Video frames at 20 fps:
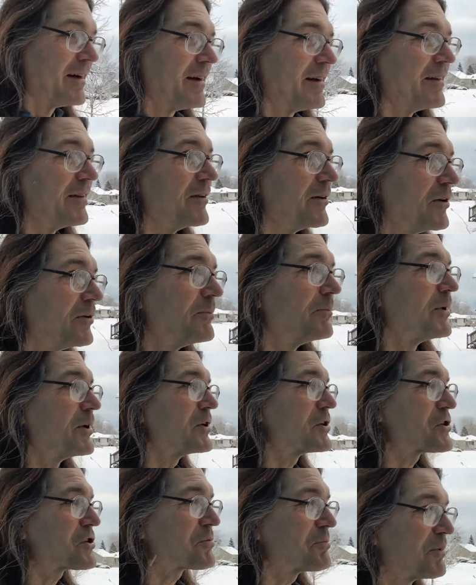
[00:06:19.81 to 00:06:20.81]
The old
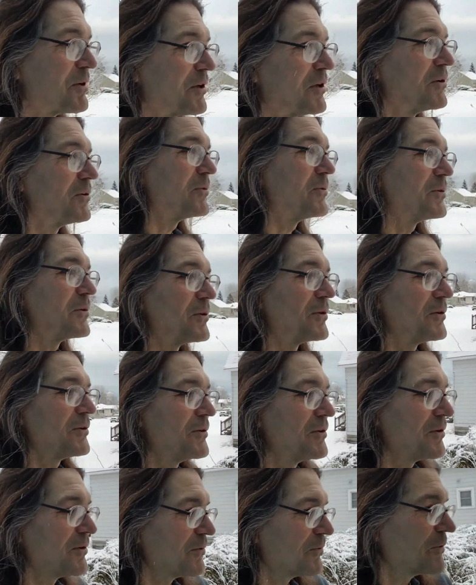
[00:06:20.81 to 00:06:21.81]
marshmallow world
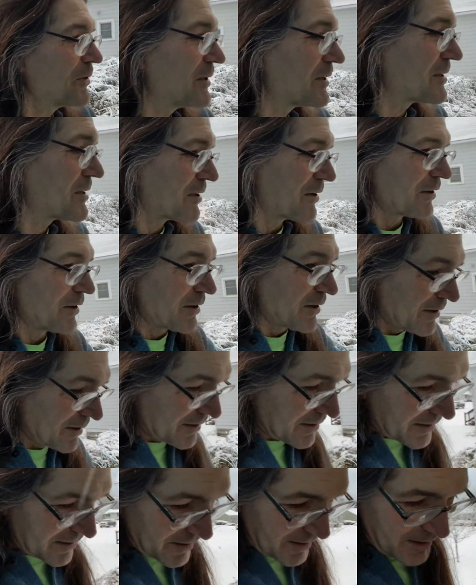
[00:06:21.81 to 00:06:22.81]
in the winter.
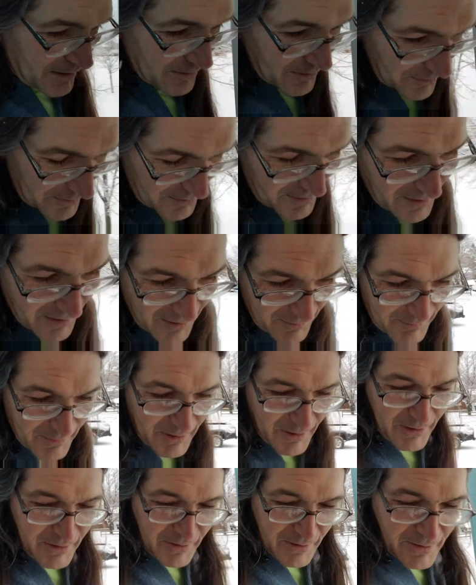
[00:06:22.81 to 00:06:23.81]
The old Dean
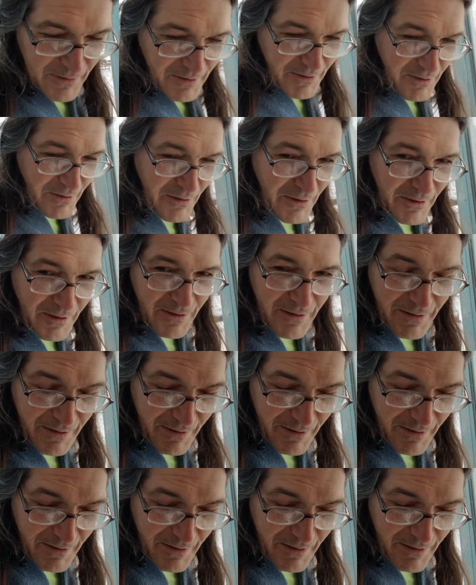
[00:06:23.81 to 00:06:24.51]
Martin song.